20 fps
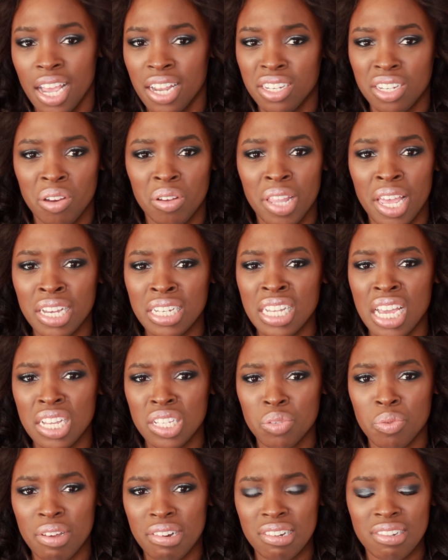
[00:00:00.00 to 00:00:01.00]
I don't like
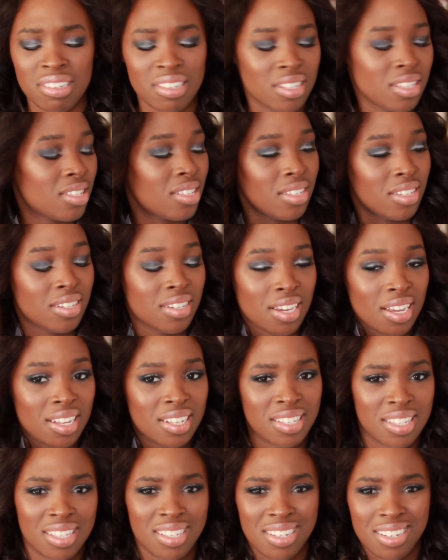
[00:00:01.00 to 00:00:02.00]
tight sweaters. It's,
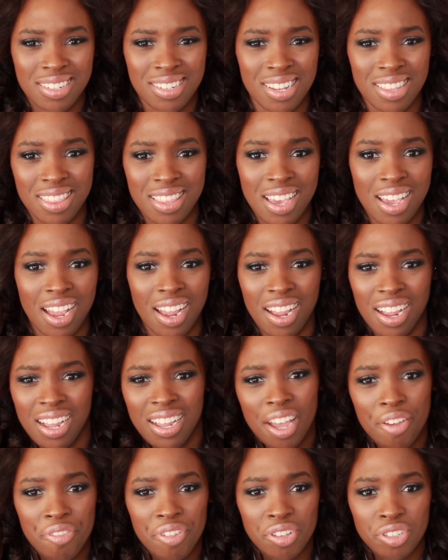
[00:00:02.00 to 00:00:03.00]
it's just a thing.
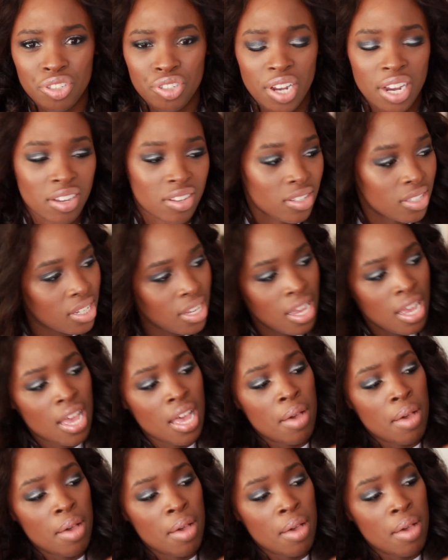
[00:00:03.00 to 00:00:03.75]
I feel strangled.